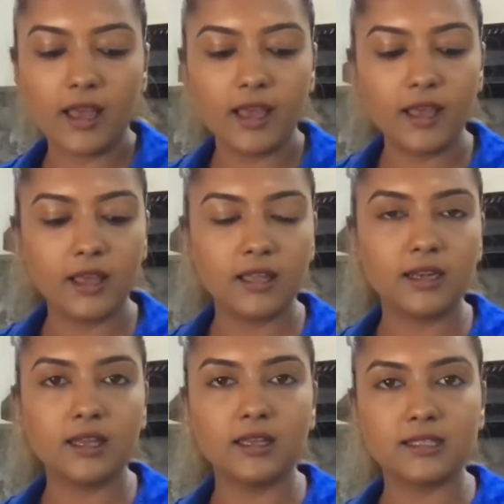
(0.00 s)
and
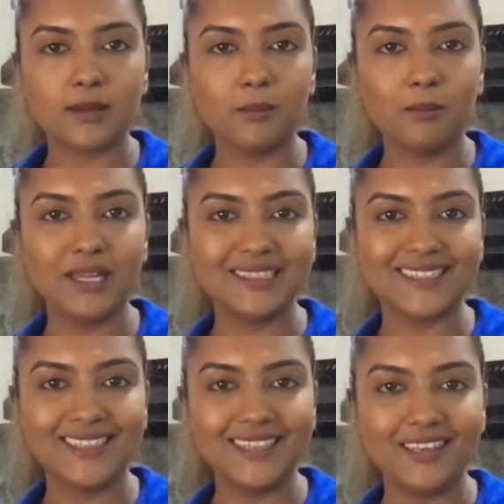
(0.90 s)
some mint
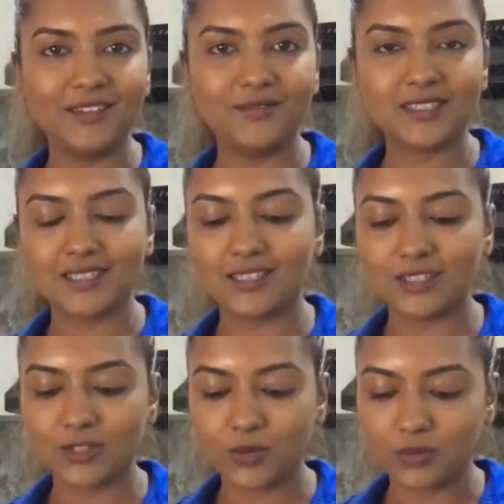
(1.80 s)
leaves,
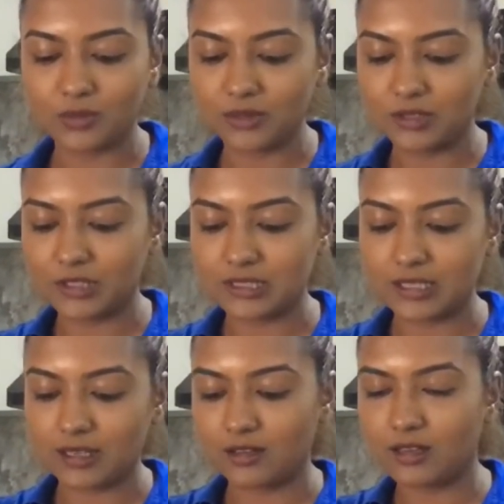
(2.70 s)
so there's
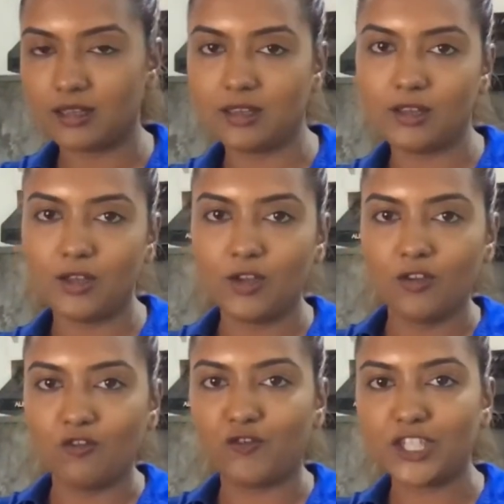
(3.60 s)
like a
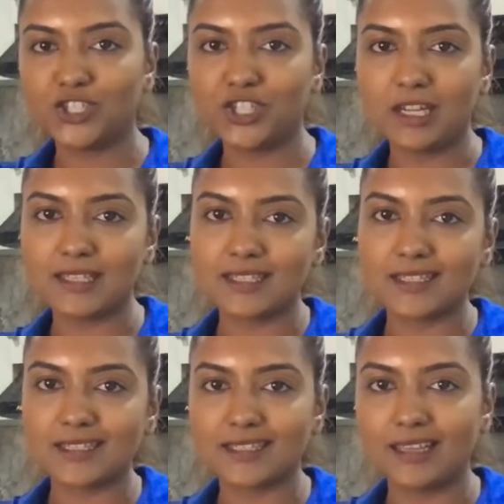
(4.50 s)

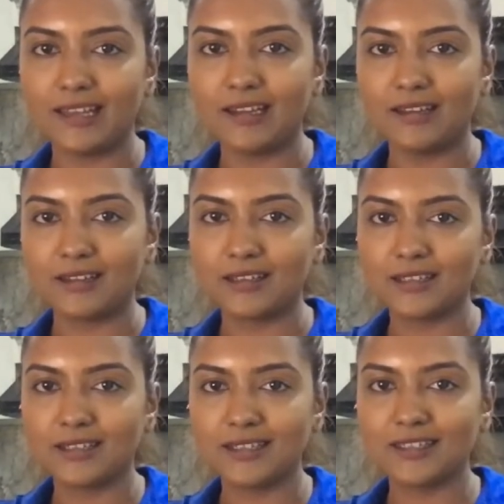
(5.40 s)
freshness and
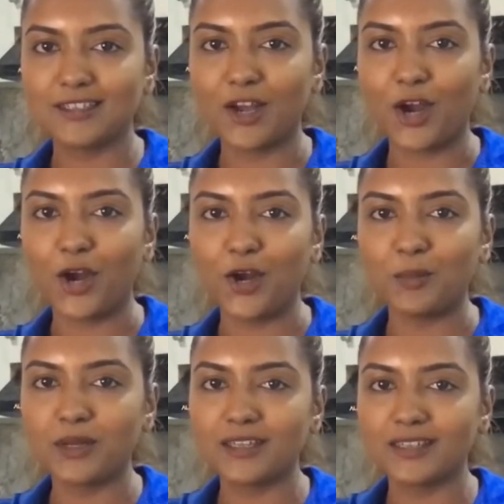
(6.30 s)
a herb
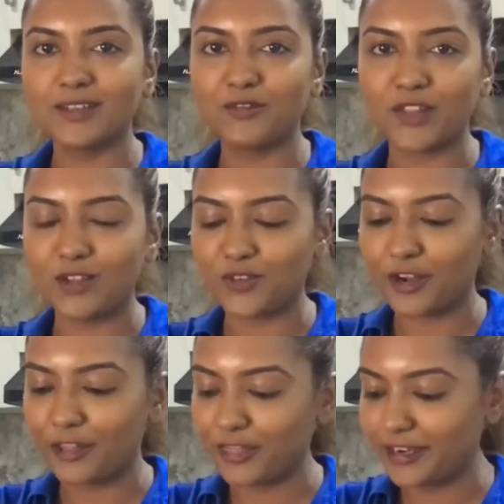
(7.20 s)
flavor
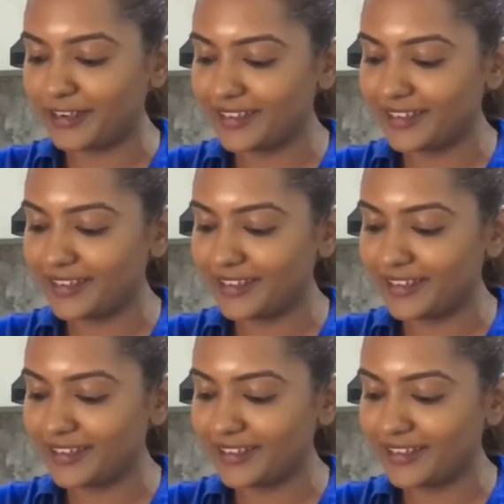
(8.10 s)
on there.